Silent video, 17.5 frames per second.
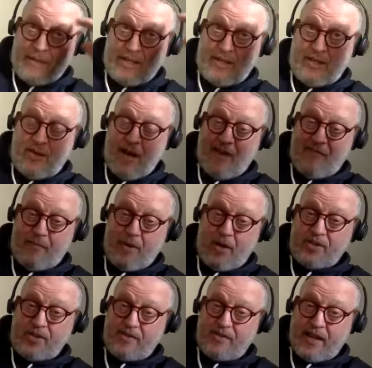I mean, you have
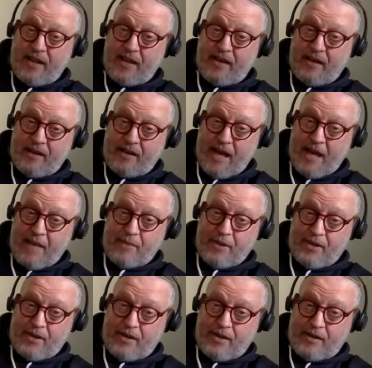most of the gap
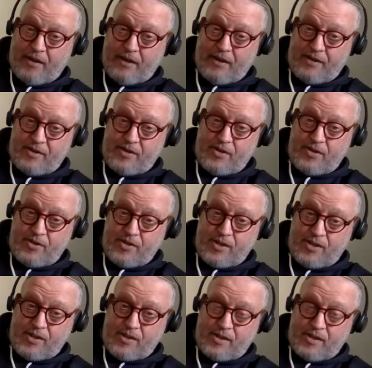year
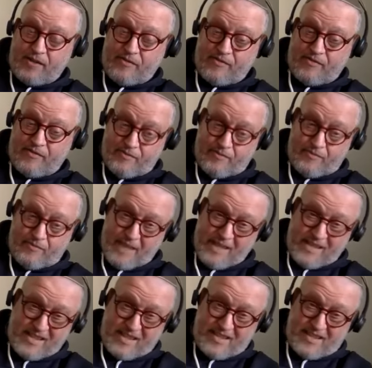institutions have
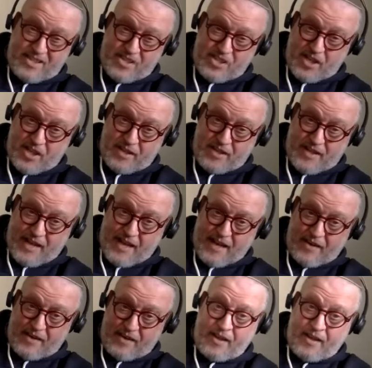basically shut
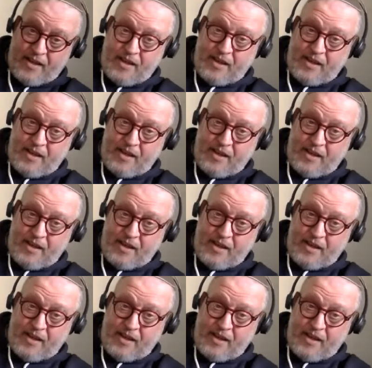down.